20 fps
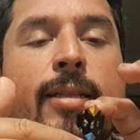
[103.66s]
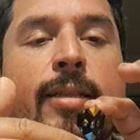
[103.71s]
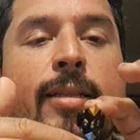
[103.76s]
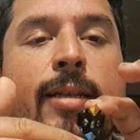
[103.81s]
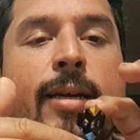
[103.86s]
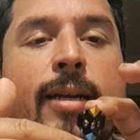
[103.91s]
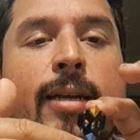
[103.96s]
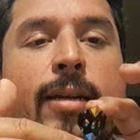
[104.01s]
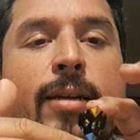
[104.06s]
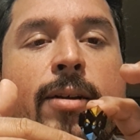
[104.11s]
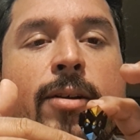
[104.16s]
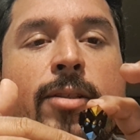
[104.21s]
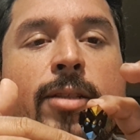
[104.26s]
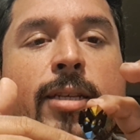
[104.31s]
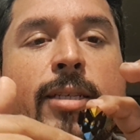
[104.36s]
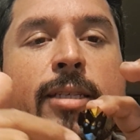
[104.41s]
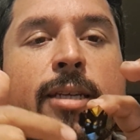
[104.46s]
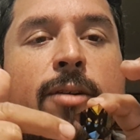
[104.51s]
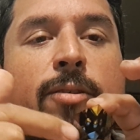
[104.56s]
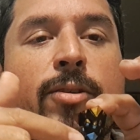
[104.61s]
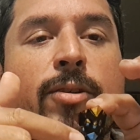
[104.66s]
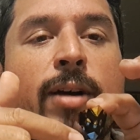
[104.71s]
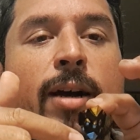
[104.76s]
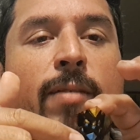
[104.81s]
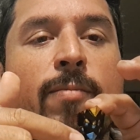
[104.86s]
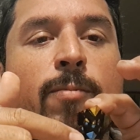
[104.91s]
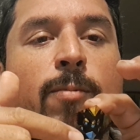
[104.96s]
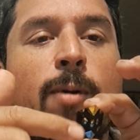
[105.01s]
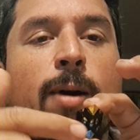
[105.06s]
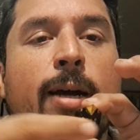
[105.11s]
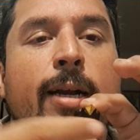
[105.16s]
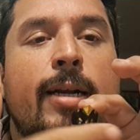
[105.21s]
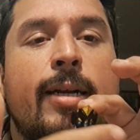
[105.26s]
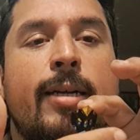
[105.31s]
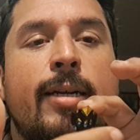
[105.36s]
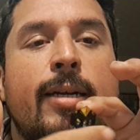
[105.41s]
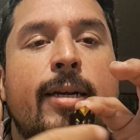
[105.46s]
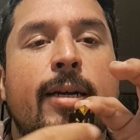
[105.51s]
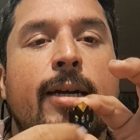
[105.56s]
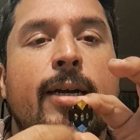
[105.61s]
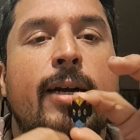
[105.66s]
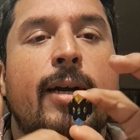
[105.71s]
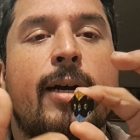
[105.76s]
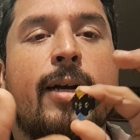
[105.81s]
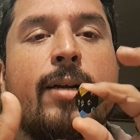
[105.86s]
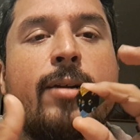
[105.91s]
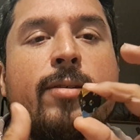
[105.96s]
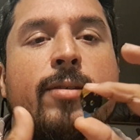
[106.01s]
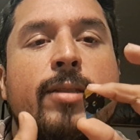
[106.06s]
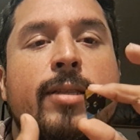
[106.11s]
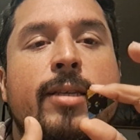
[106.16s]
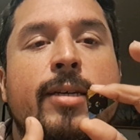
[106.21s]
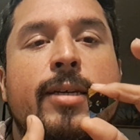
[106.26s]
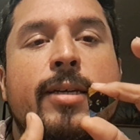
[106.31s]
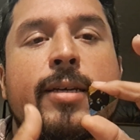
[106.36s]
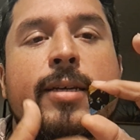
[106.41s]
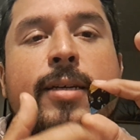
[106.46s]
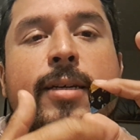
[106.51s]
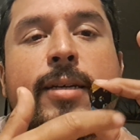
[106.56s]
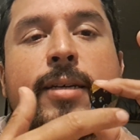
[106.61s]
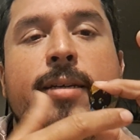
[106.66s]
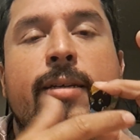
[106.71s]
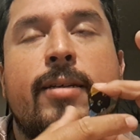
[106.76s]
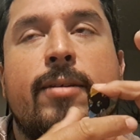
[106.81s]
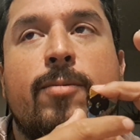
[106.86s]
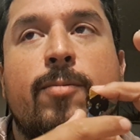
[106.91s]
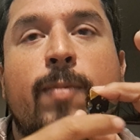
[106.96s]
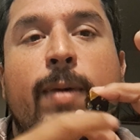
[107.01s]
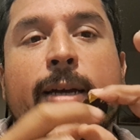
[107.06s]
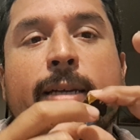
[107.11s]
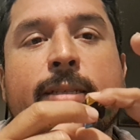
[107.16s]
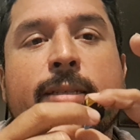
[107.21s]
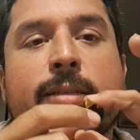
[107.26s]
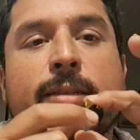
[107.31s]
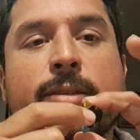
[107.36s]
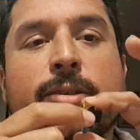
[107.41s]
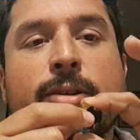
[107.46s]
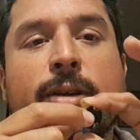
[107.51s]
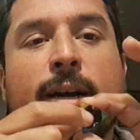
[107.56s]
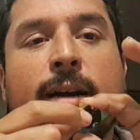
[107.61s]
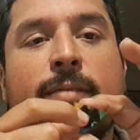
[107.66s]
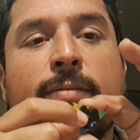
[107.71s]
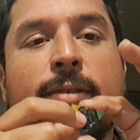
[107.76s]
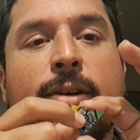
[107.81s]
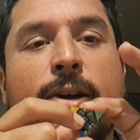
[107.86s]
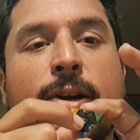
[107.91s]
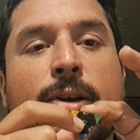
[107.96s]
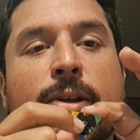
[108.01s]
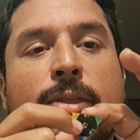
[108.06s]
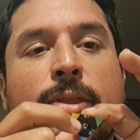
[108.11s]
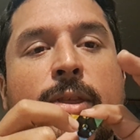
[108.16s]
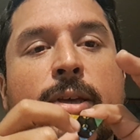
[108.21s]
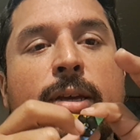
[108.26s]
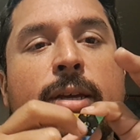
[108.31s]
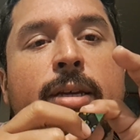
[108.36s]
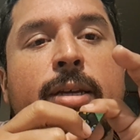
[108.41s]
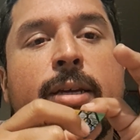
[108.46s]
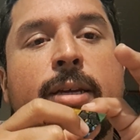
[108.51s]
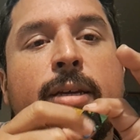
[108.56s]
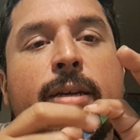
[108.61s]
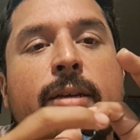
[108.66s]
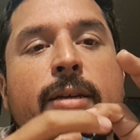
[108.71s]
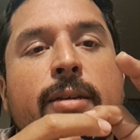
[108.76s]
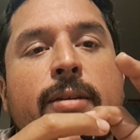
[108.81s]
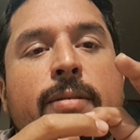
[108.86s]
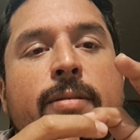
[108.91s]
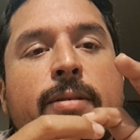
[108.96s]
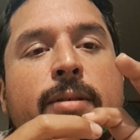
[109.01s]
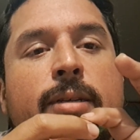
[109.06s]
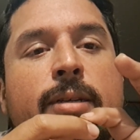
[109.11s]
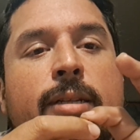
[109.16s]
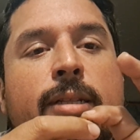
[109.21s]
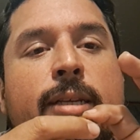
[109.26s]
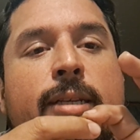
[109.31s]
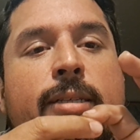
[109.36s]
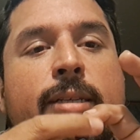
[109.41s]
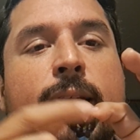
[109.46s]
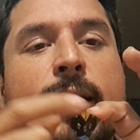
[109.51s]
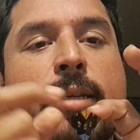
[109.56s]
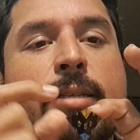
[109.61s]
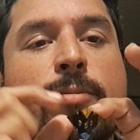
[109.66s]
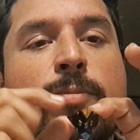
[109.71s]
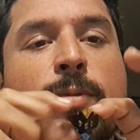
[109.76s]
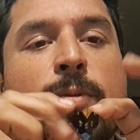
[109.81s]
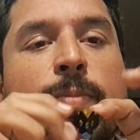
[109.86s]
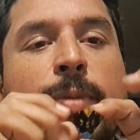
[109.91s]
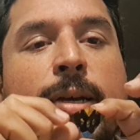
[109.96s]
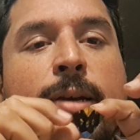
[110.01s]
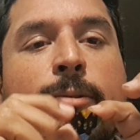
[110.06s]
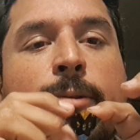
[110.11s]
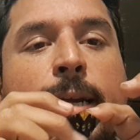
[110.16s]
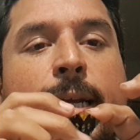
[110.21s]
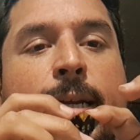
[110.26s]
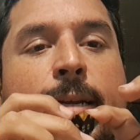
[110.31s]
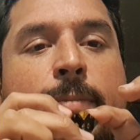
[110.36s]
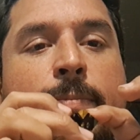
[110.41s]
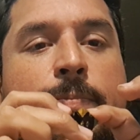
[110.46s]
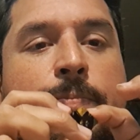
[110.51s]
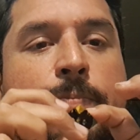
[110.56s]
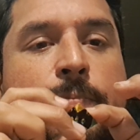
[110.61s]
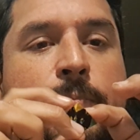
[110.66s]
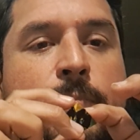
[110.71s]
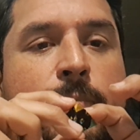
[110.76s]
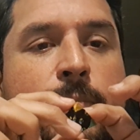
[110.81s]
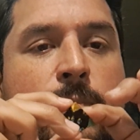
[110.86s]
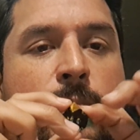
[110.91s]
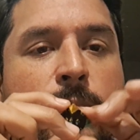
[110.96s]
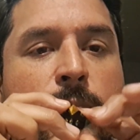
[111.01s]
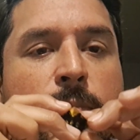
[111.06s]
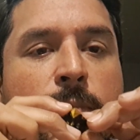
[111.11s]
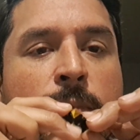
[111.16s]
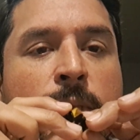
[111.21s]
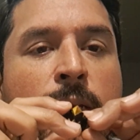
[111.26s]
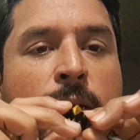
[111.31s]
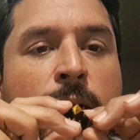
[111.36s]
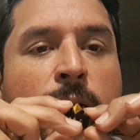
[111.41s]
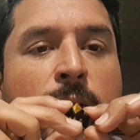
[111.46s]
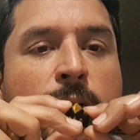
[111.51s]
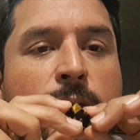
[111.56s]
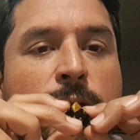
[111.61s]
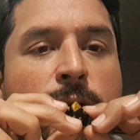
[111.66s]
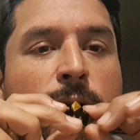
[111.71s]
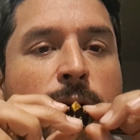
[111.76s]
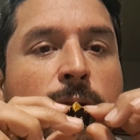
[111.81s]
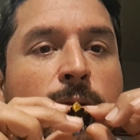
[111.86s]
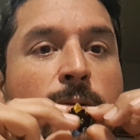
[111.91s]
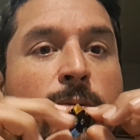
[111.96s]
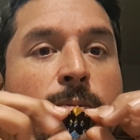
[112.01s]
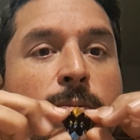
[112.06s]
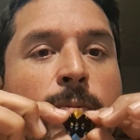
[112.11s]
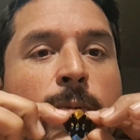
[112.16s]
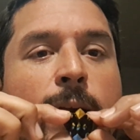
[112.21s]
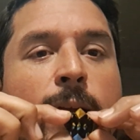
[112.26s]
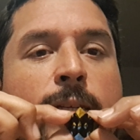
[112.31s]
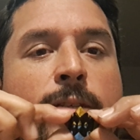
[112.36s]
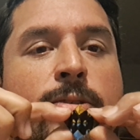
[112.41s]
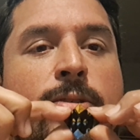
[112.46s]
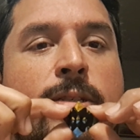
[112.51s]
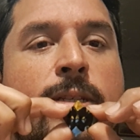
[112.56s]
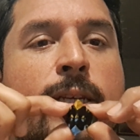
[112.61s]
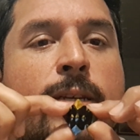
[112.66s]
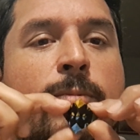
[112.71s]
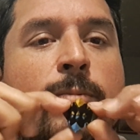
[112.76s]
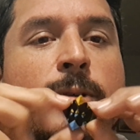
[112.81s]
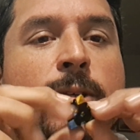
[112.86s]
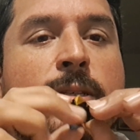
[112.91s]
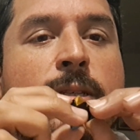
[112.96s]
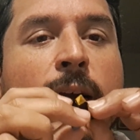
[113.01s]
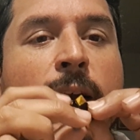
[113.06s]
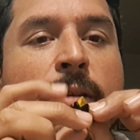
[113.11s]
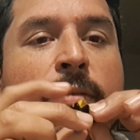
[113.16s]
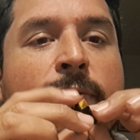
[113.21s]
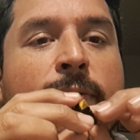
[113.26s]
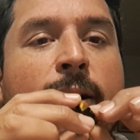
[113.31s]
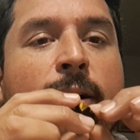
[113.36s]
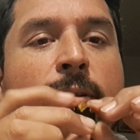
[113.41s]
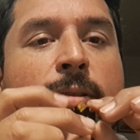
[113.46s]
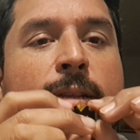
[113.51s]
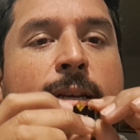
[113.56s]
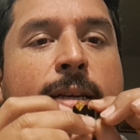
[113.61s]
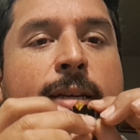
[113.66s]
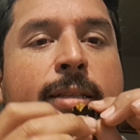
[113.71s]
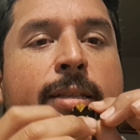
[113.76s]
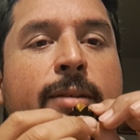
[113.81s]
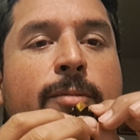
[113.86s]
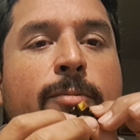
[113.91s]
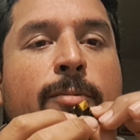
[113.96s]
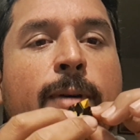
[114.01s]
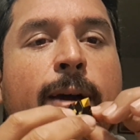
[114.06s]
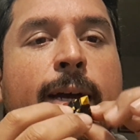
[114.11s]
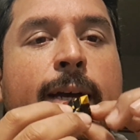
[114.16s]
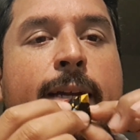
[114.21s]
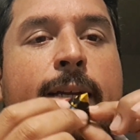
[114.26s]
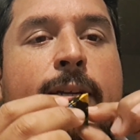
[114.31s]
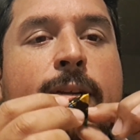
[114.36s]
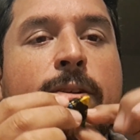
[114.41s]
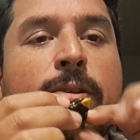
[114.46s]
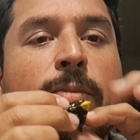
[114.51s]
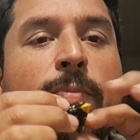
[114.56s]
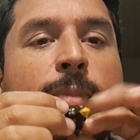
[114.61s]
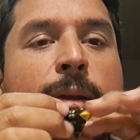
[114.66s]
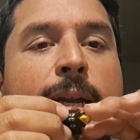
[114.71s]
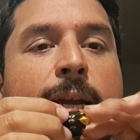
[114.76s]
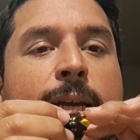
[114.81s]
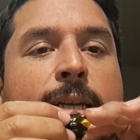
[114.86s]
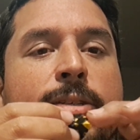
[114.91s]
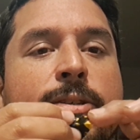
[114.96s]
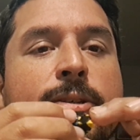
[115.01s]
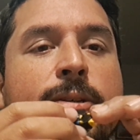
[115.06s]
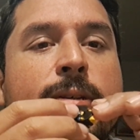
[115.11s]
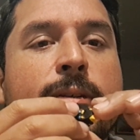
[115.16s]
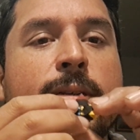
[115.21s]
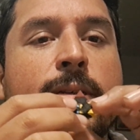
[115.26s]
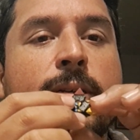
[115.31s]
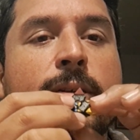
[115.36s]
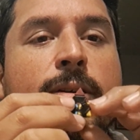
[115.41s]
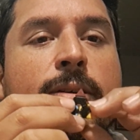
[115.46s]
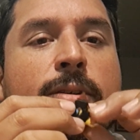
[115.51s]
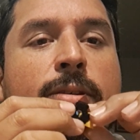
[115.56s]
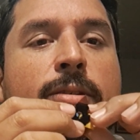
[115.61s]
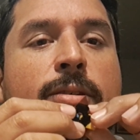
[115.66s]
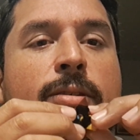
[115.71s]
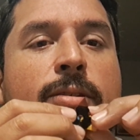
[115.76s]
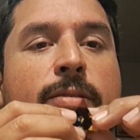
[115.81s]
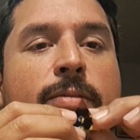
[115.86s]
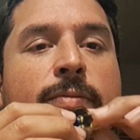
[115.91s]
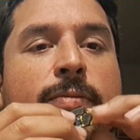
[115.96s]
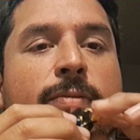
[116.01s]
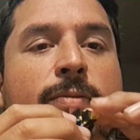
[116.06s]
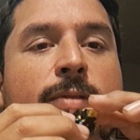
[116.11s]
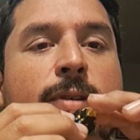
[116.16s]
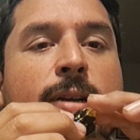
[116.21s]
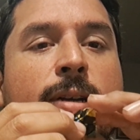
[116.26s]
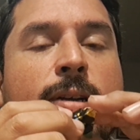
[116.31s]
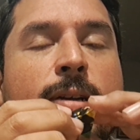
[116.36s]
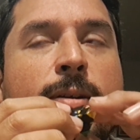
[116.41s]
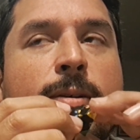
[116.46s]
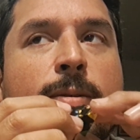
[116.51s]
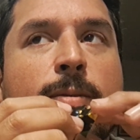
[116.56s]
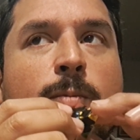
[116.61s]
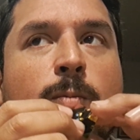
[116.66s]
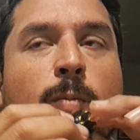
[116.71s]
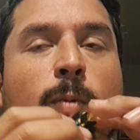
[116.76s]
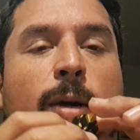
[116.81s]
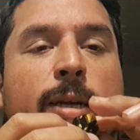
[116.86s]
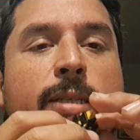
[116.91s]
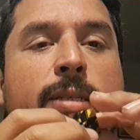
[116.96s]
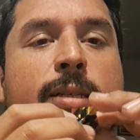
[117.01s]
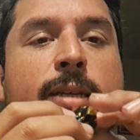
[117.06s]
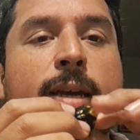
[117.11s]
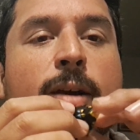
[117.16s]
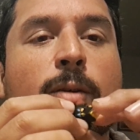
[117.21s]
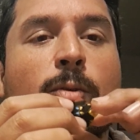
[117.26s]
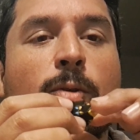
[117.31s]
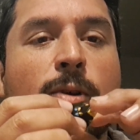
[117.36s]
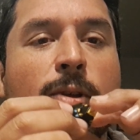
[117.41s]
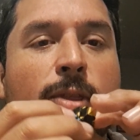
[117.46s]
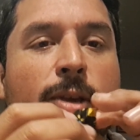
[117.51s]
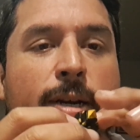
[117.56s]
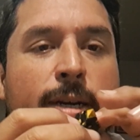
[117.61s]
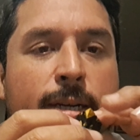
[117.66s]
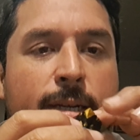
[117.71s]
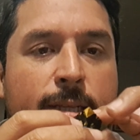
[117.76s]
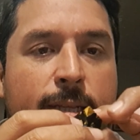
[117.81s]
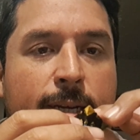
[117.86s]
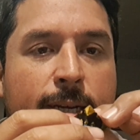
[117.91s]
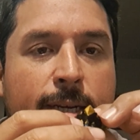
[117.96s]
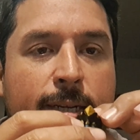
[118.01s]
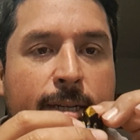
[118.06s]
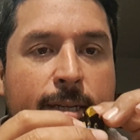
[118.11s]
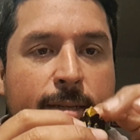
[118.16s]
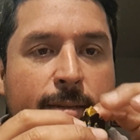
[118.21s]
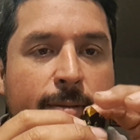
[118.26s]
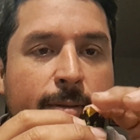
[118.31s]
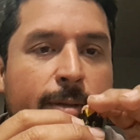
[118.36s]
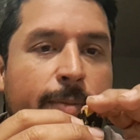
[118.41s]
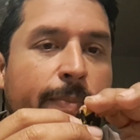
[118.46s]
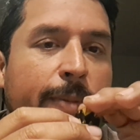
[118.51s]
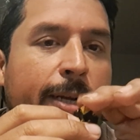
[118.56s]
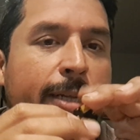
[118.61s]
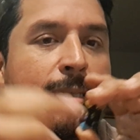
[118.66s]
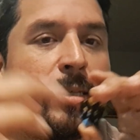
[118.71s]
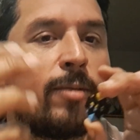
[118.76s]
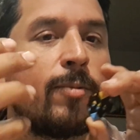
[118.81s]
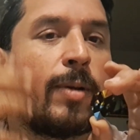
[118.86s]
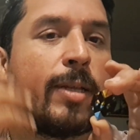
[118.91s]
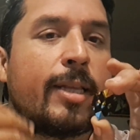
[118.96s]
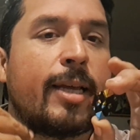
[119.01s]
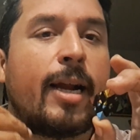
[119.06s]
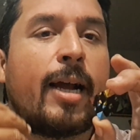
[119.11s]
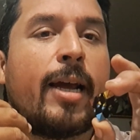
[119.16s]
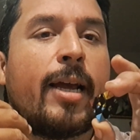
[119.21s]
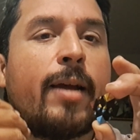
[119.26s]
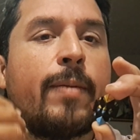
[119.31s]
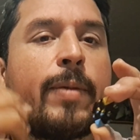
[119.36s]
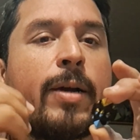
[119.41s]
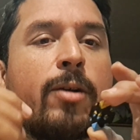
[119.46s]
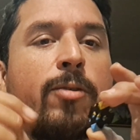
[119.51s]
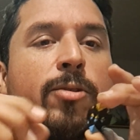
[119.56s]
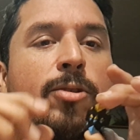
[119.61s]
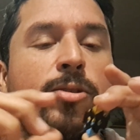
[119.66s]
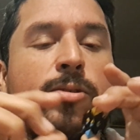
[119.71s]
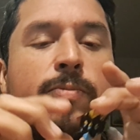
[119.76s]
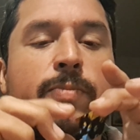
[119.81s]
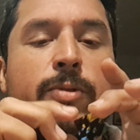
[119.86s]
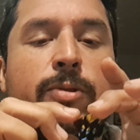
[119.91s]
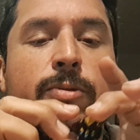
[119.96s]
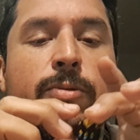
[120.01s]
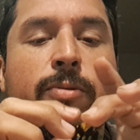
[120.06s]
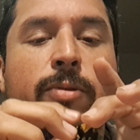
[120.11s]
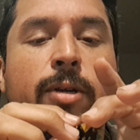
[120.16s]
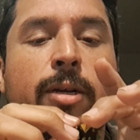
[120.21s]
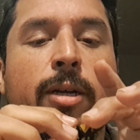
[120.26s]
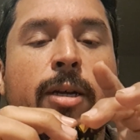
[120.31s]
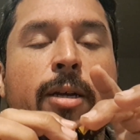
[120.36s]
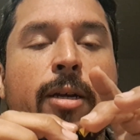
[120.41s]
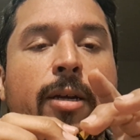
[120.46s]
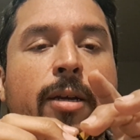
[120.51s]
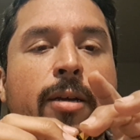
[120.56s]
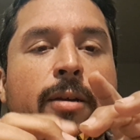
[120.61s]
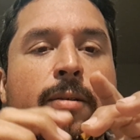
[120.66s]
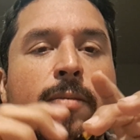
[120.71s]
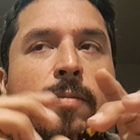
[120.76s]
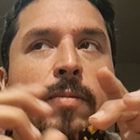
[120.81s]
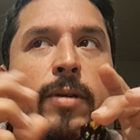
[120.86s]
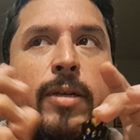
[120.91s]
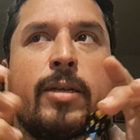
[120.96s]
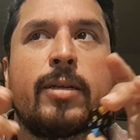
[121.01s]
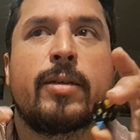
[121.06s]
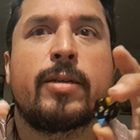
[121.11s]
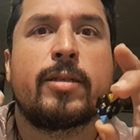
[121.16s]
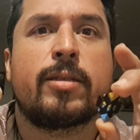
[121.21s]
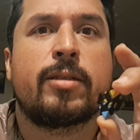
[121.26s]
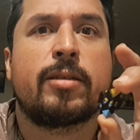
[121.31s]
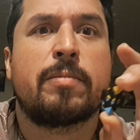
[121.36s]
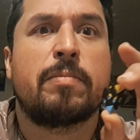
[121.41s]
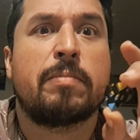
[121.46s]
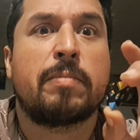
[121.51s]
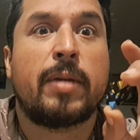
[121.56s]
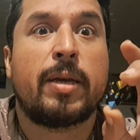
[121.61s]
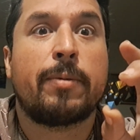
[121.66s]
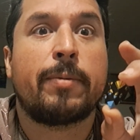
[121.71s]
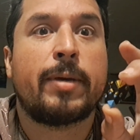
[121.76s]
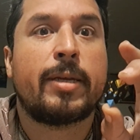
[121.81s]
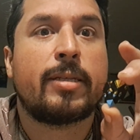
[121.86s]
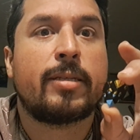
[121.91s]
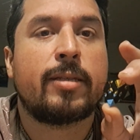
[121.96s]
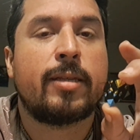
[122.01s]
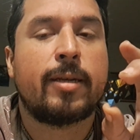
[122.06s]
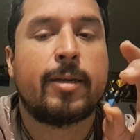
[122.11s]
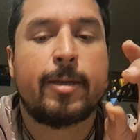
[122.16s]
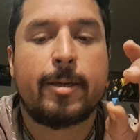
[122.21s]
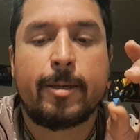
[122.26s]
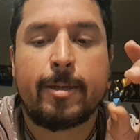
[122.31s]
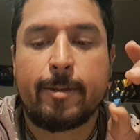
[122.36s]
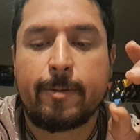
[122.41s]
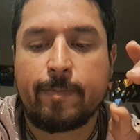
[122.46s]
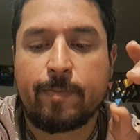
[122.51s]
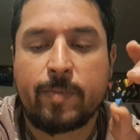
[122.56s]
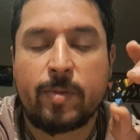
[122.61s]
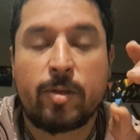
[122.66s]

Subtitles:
Then on the south, you have water. And on the west, you have earth. In this case, it will be green. So what I just did was I found the right combination of what is the order that the medicine wheel that I am accustomed to, which maybe it's the